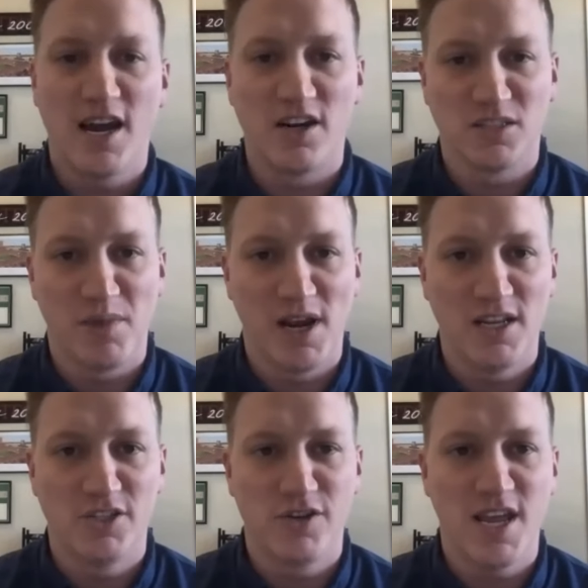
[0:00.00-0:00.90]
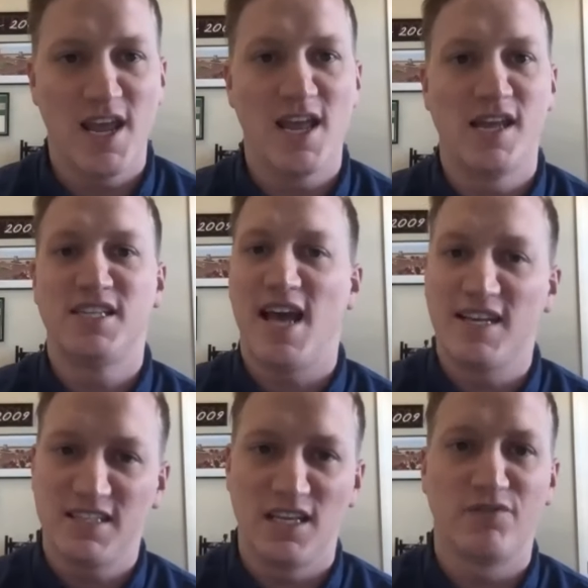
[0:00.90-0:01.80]
getting out on as many as you can,
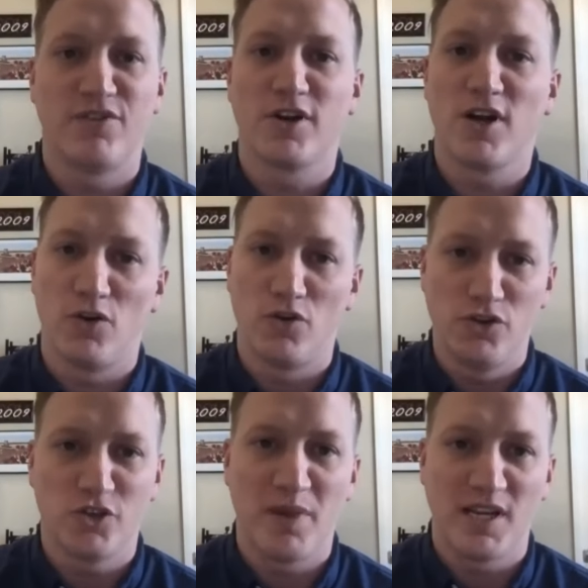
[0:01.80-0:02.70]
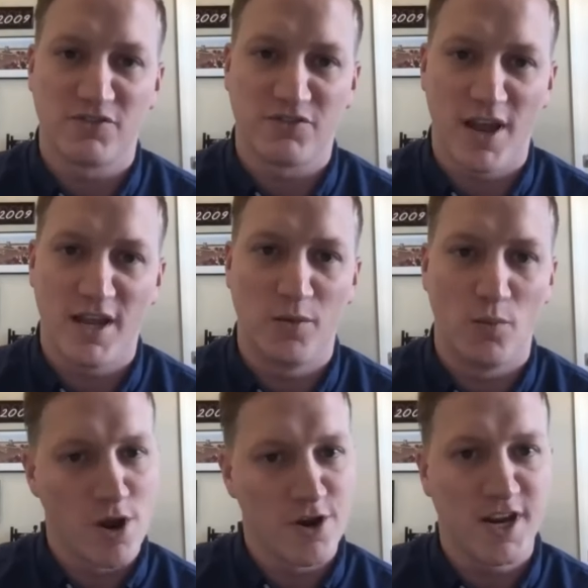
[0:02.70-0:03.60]
testing, figure out who's your best
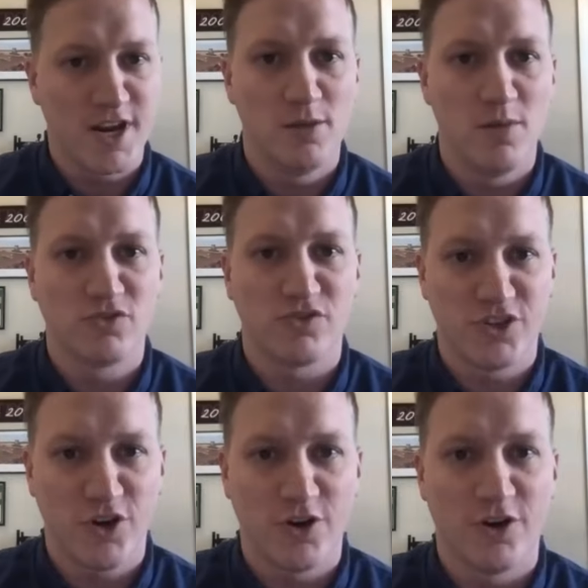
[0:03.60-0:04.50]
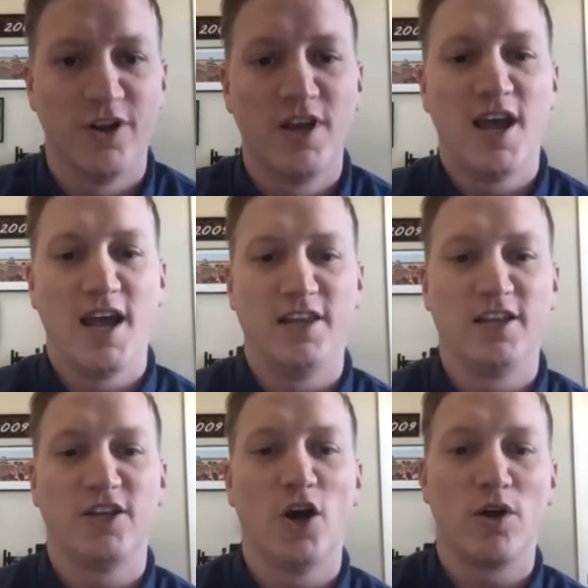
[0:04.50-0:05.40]
friend and where you're getting the most return,
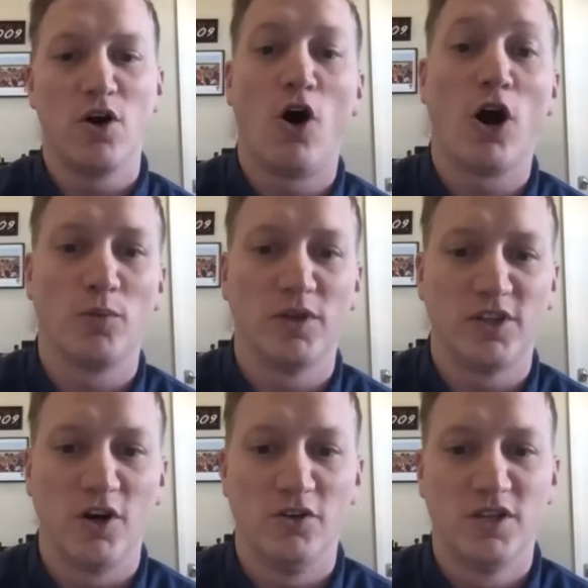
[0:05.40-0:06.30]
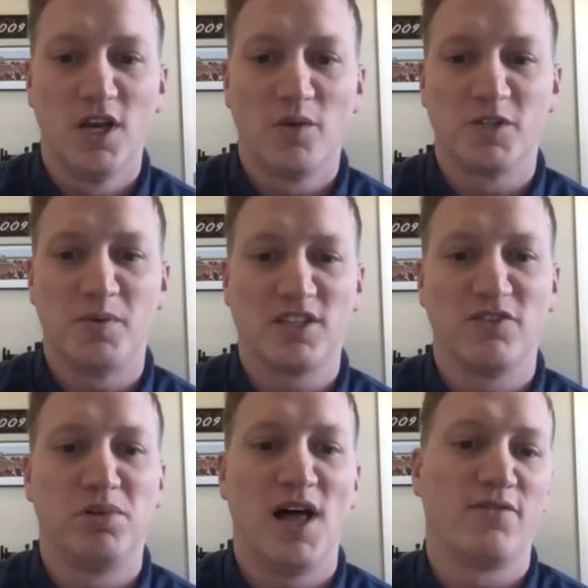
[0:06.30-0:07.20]
and then going hard with those
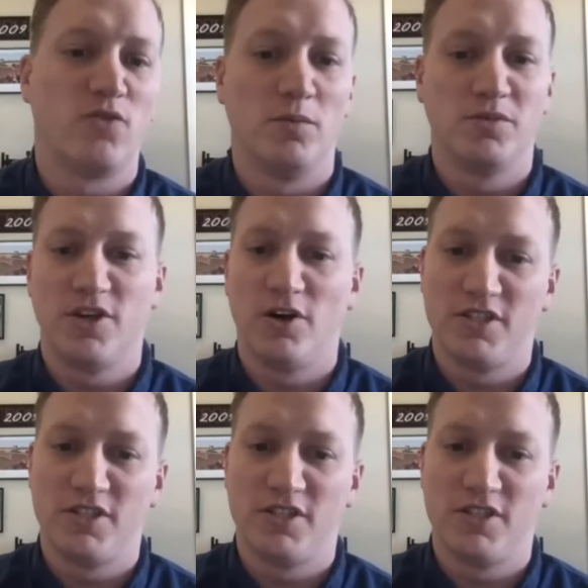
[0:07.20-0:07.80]
respective platforms.